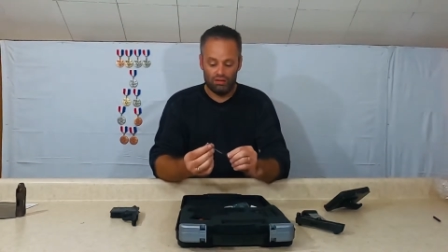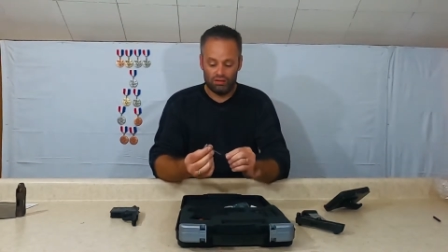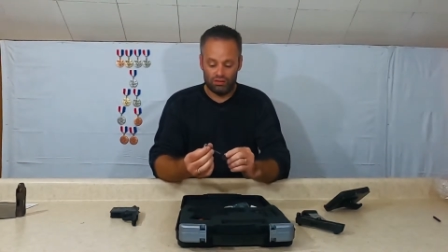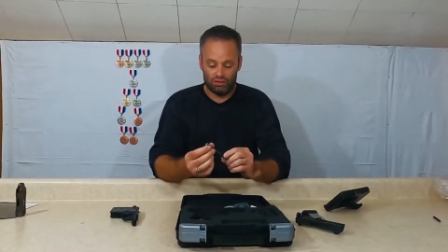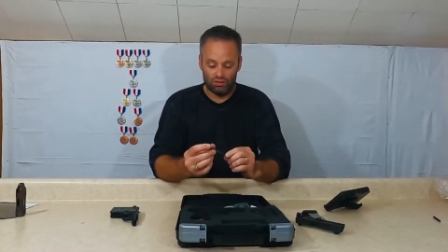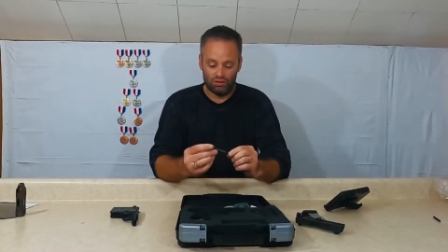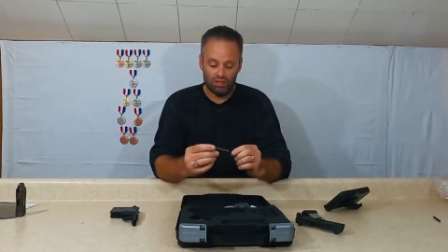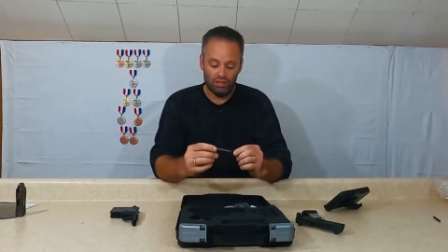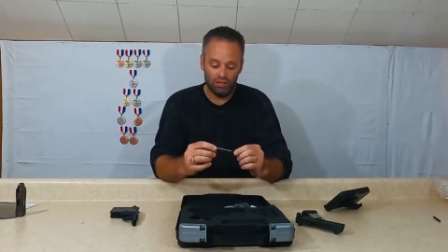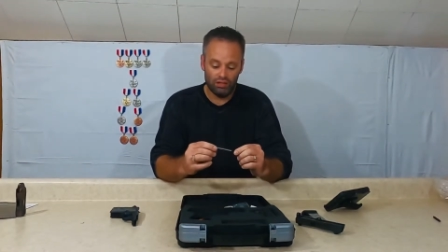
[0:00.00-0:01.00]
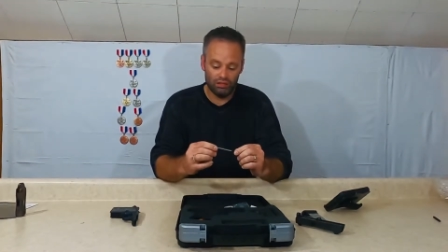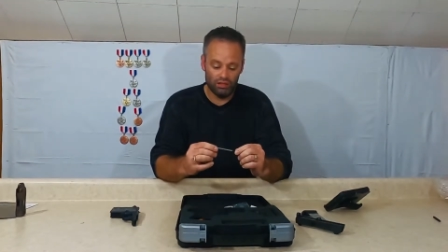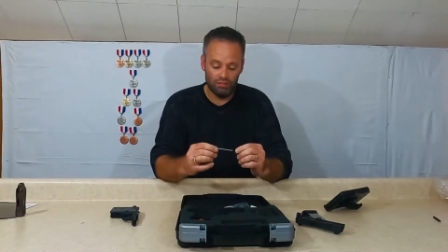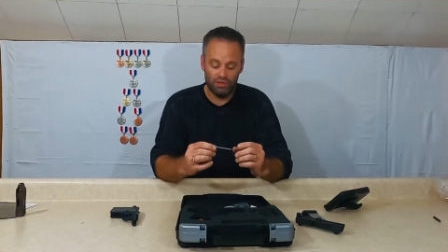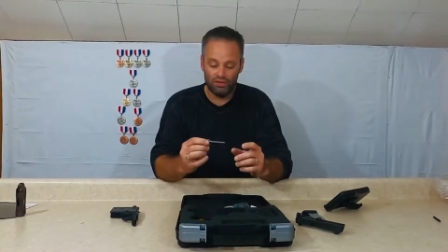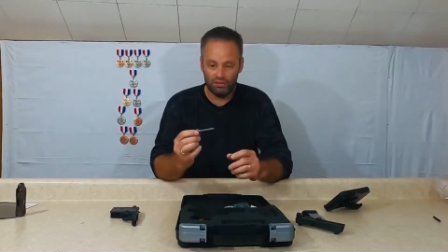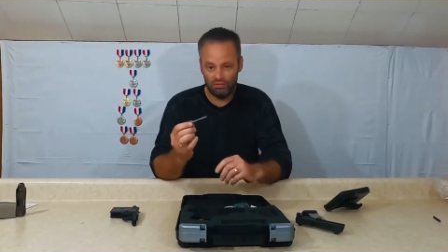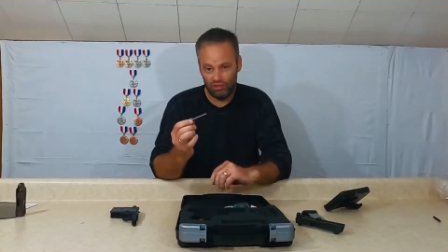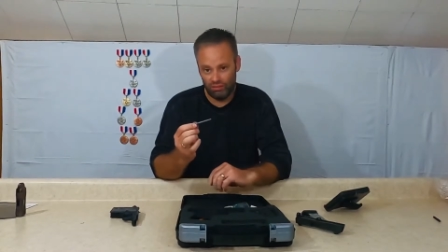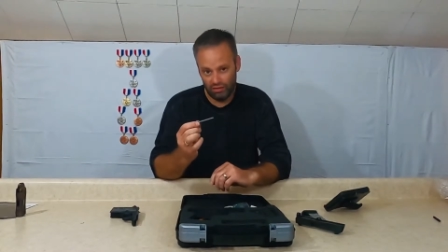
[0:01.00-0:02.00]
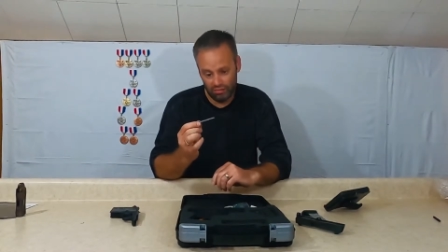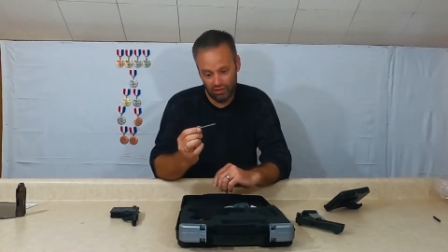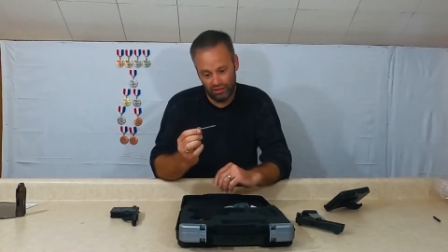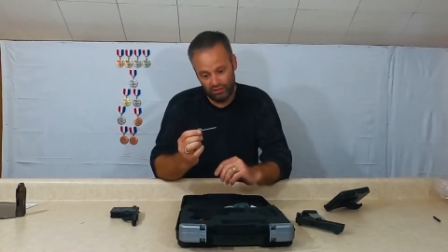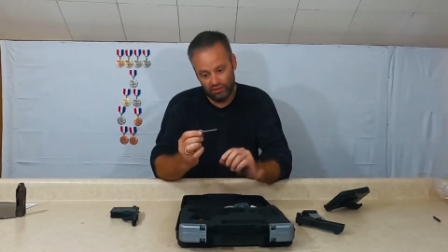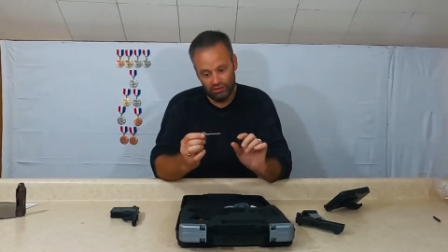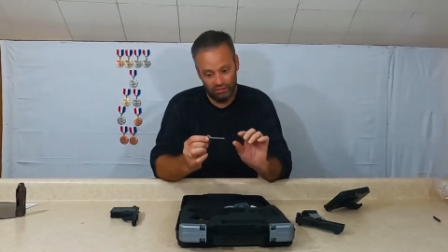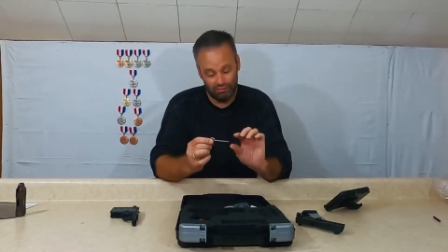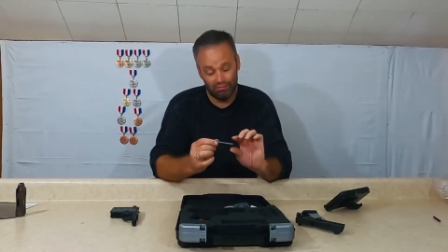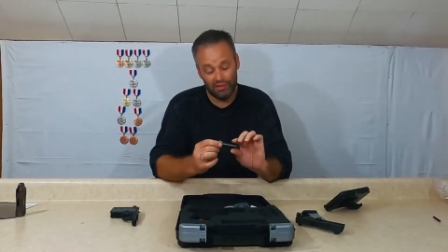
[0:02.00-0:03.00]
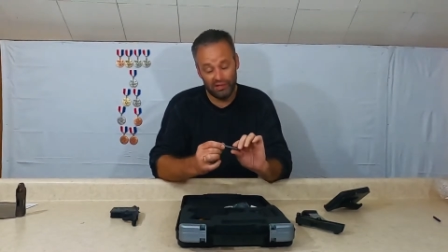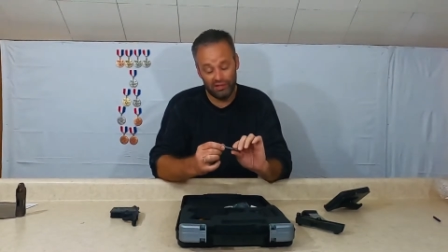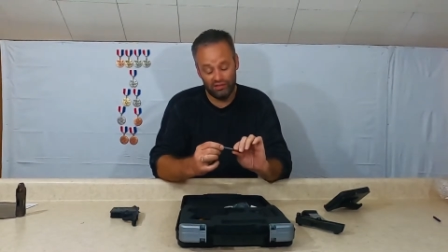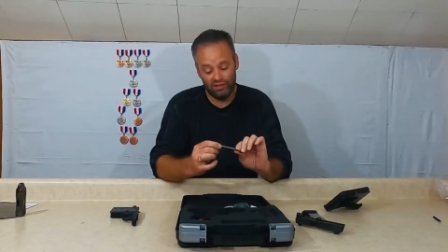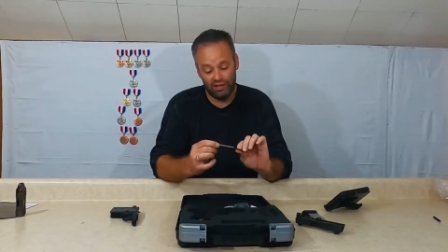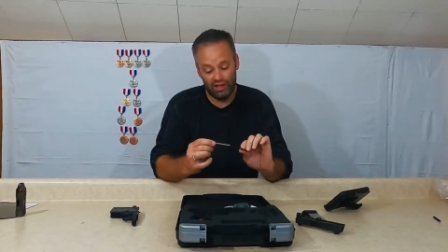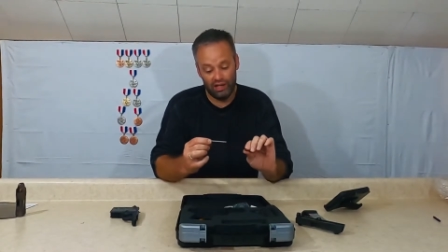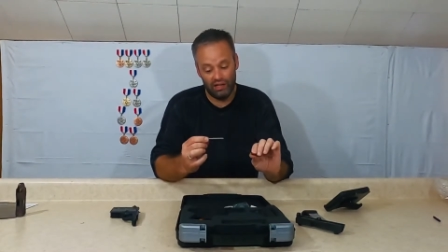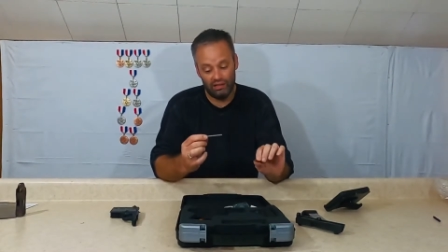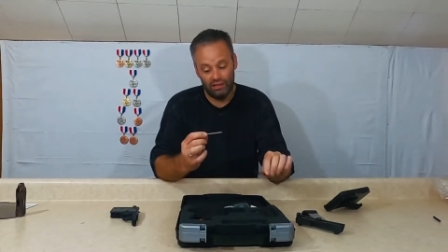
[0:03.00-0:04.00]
so it, it, appears to be one piece, but it is not.